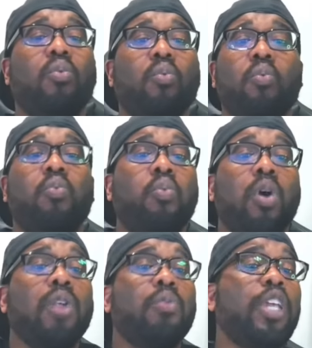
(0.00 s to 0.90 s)

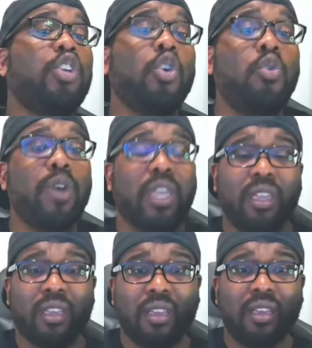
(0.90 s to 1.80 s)
what are we
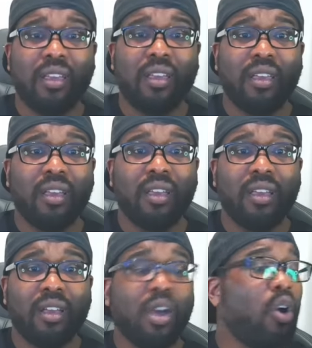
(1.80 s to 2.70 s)
doing?
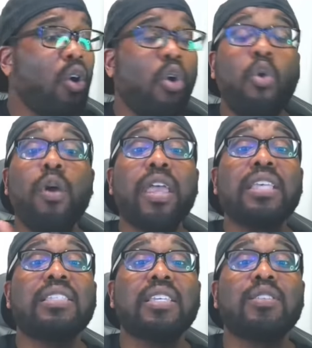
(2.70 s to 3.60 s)
Who
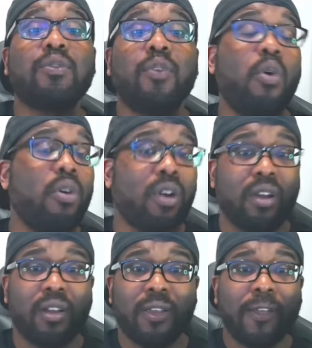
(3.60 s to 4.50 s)
is this
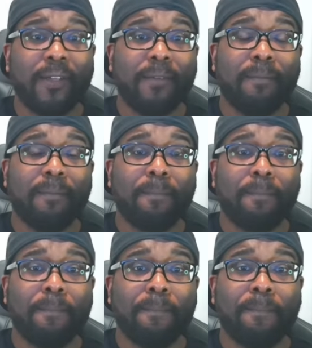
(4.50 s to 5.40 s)
for?
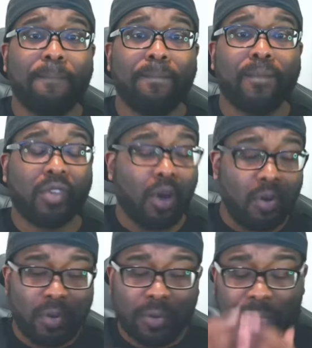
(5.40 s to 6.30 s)
So